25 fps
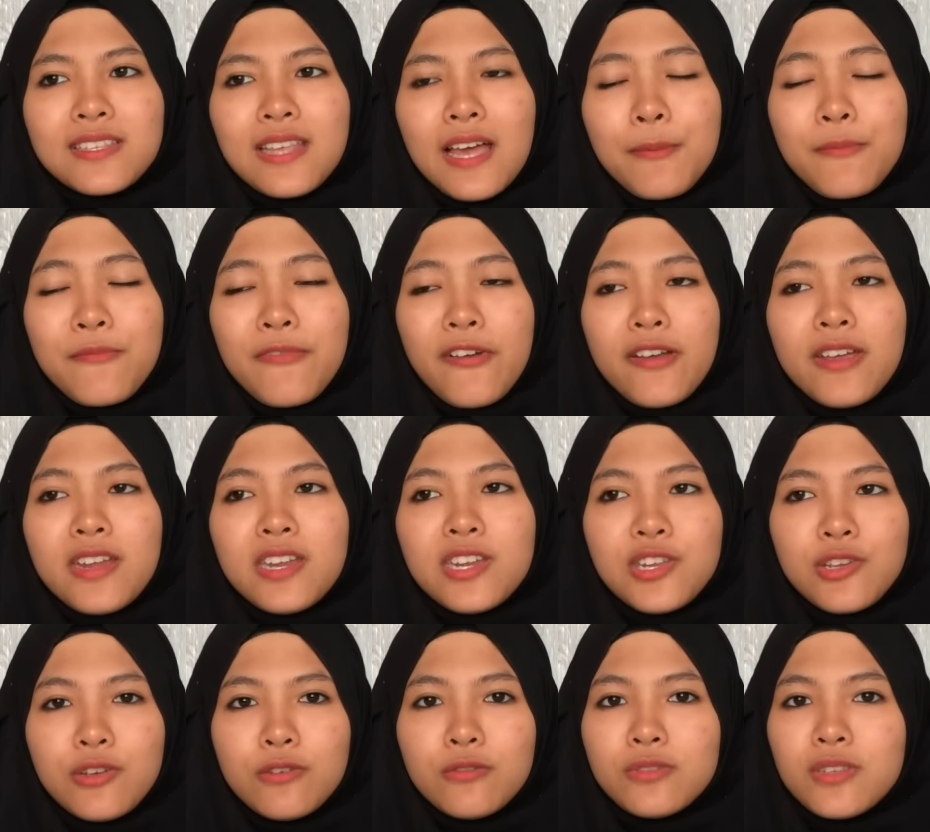I'm very
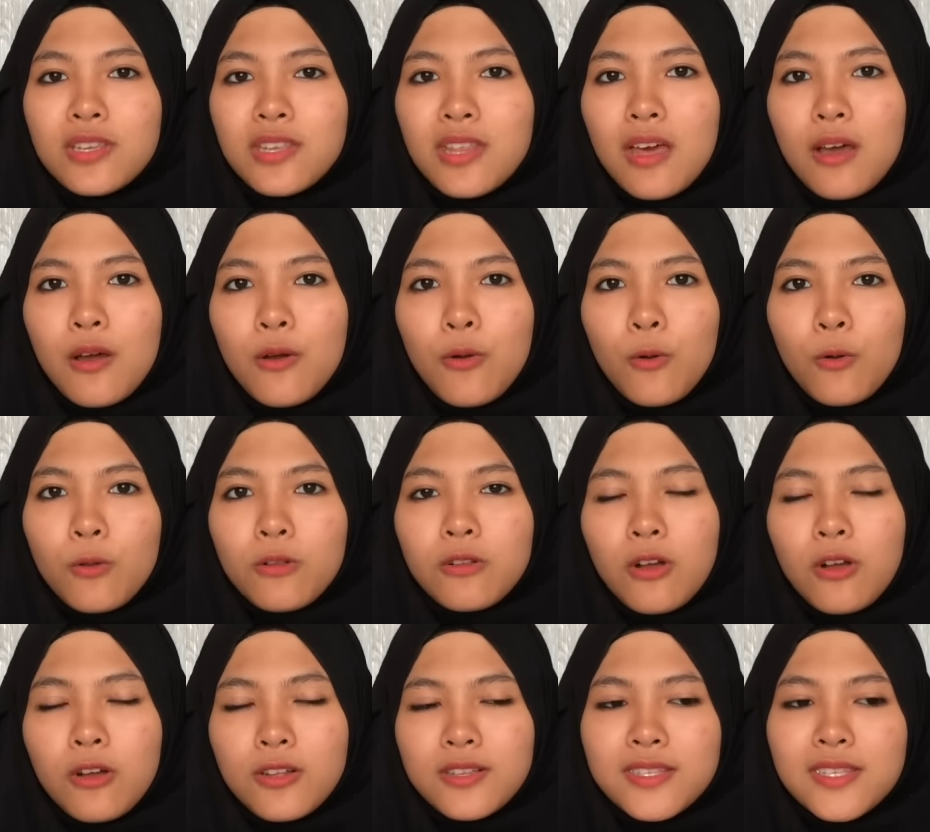new to that whole
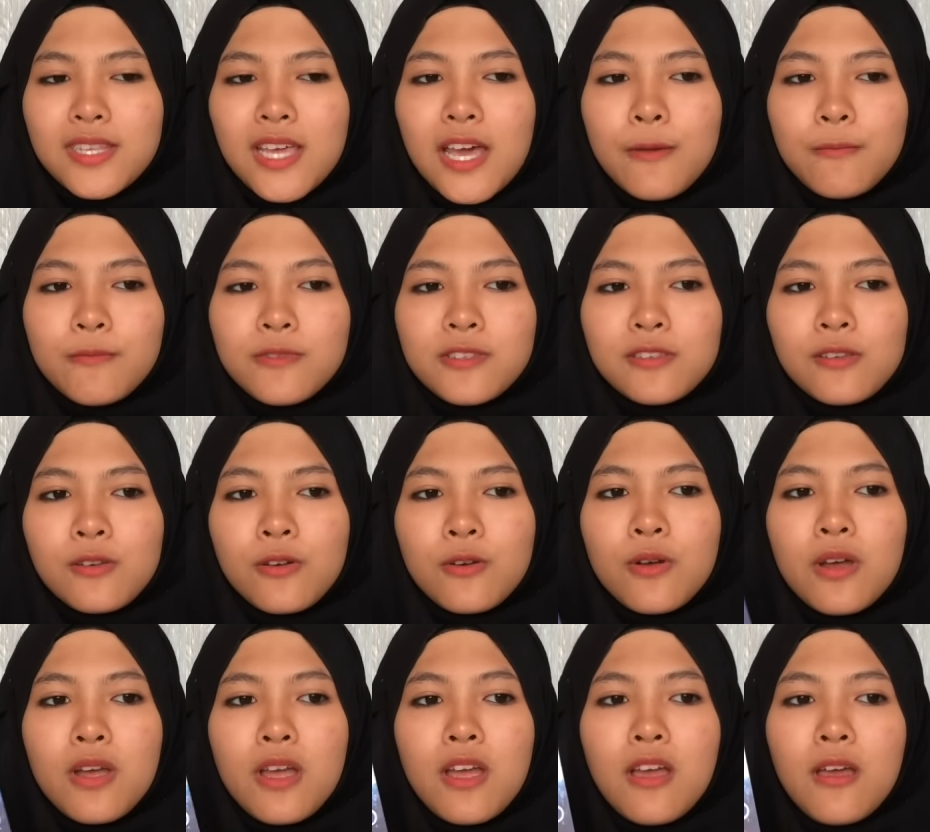concept.
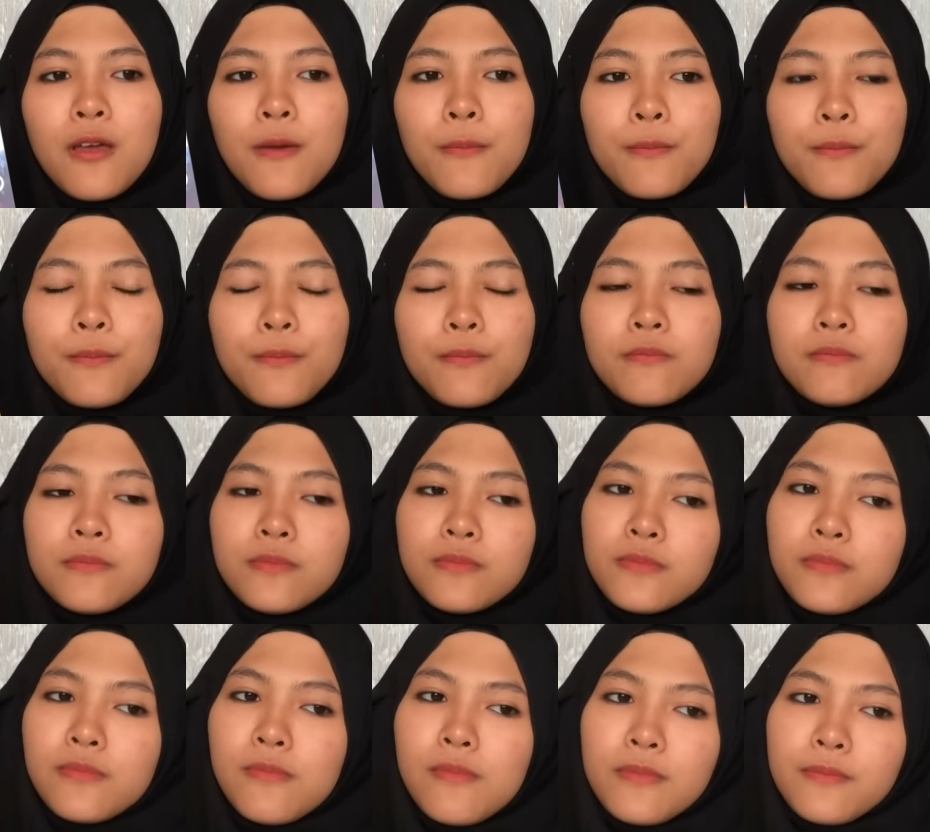So
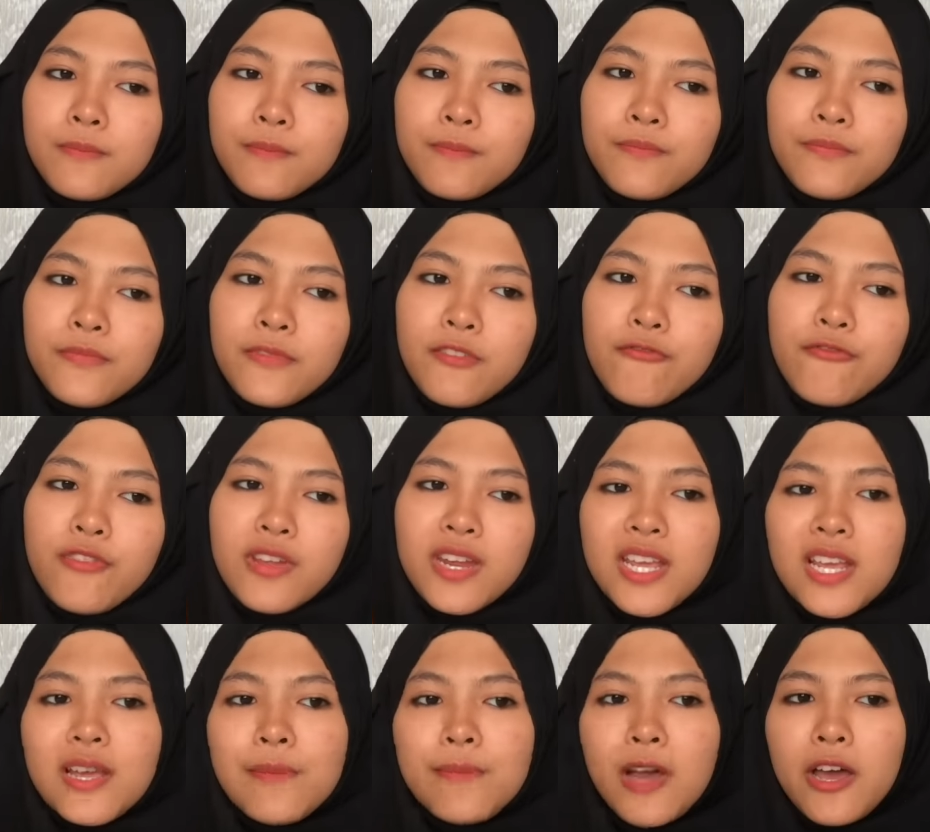
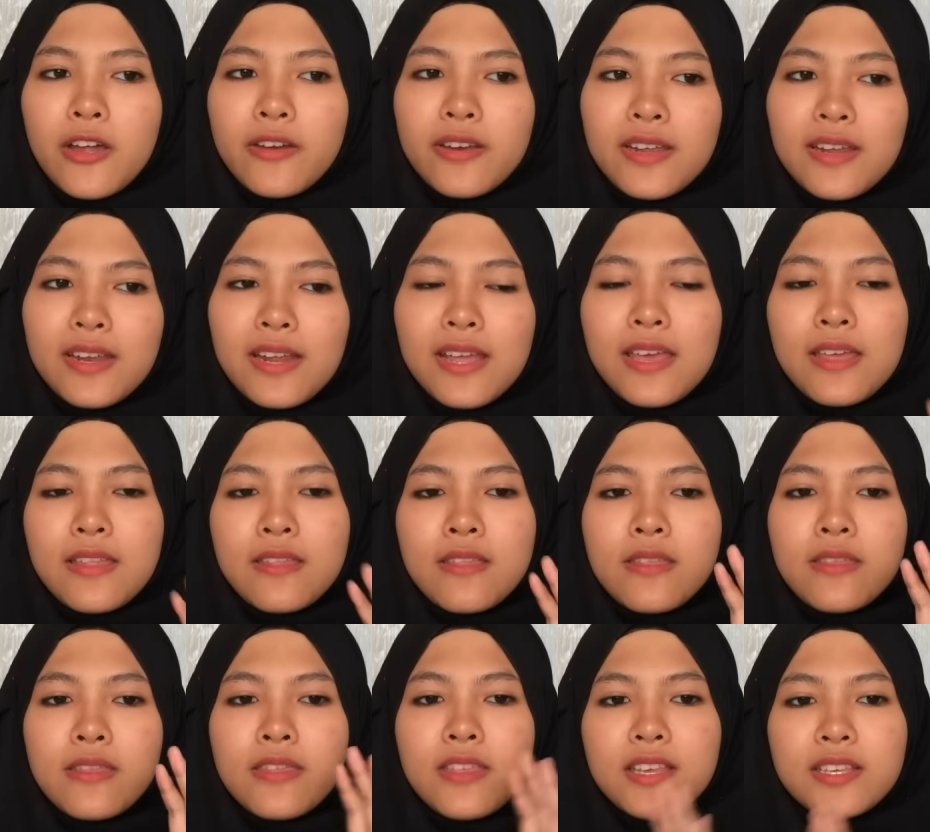reading about it
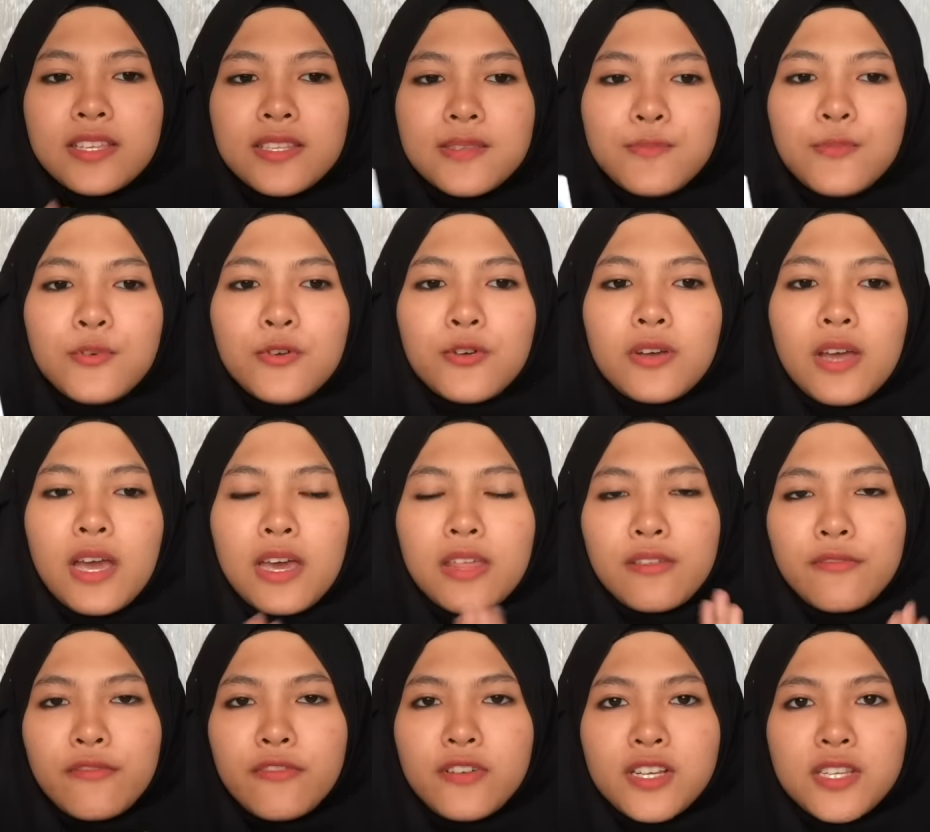in this book
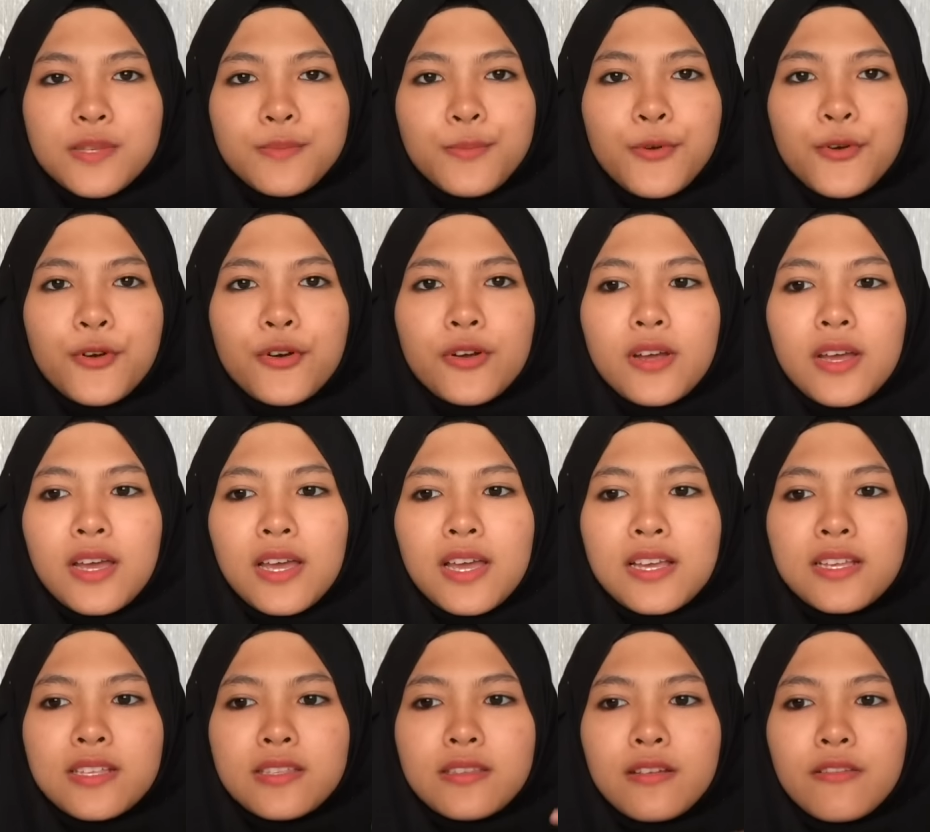and the first book
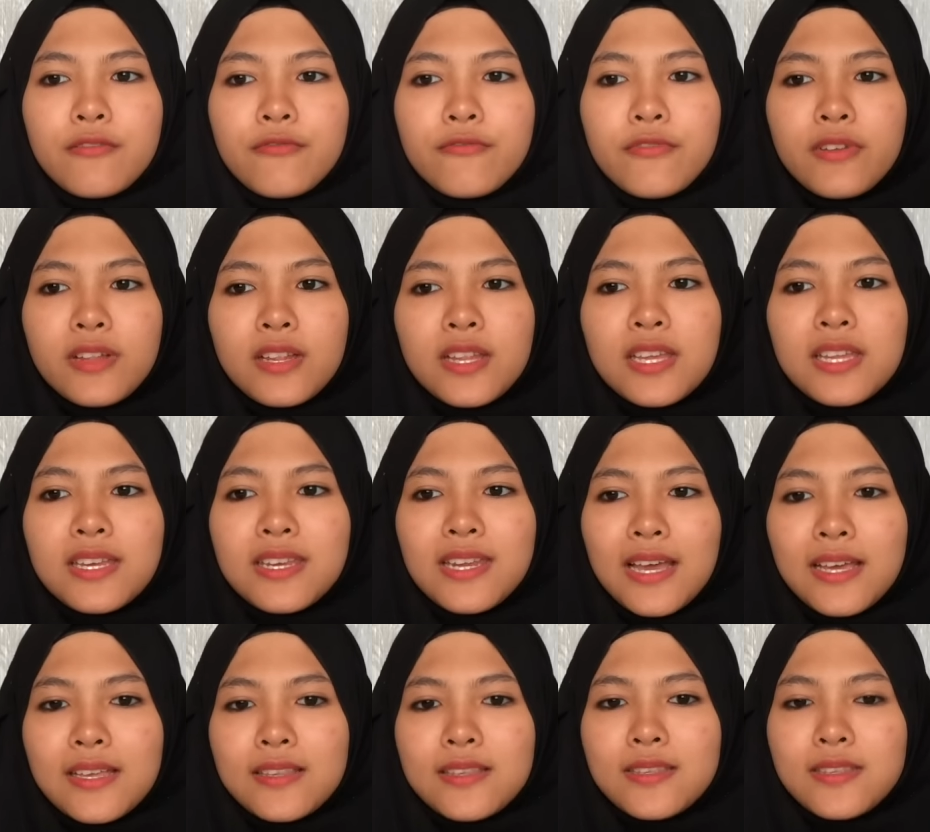is a really
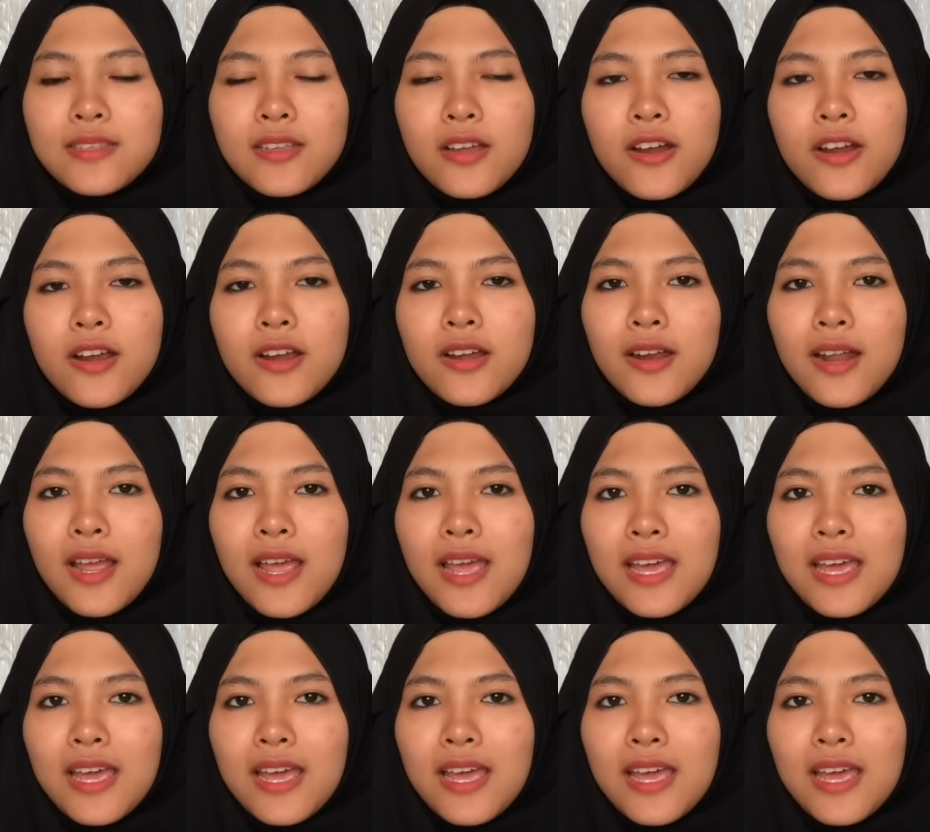nice start.